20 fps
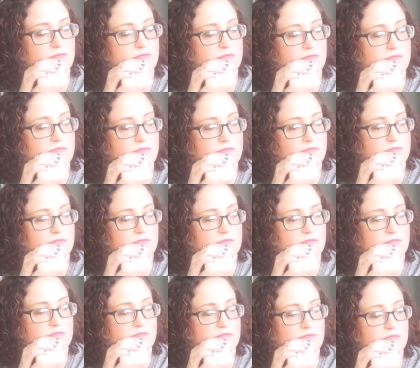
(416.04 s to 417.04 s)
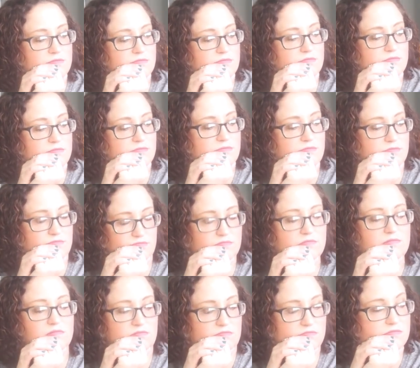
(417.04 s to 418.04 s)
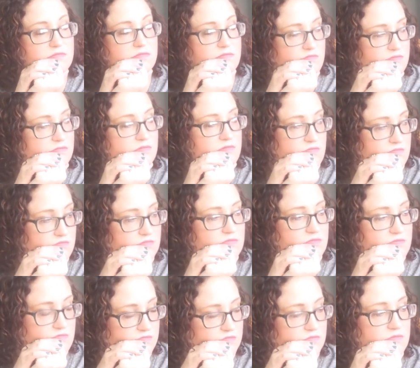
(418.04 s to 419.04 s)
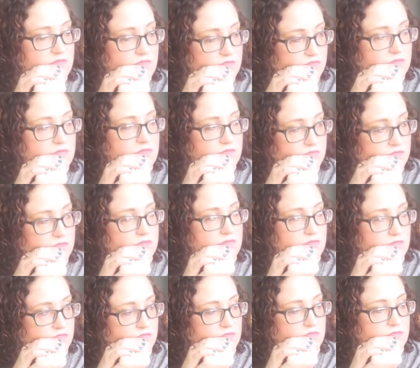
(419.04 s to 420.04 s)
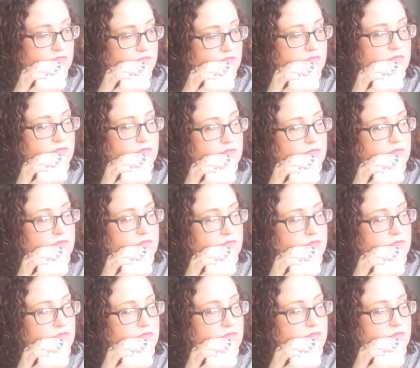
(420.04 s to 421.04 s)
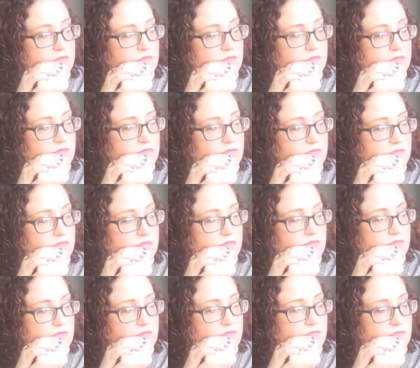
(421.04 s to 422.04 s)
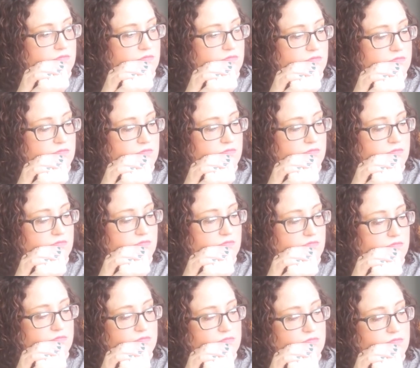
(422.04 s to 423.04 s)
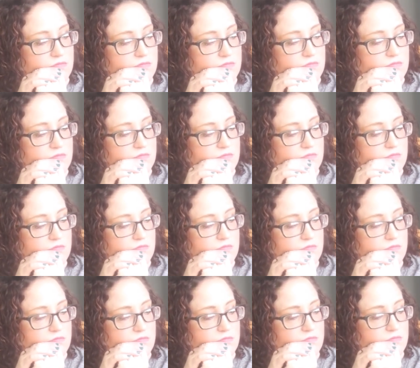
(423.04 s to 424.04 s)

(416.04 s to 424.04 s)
No words are spoken by the person on screen.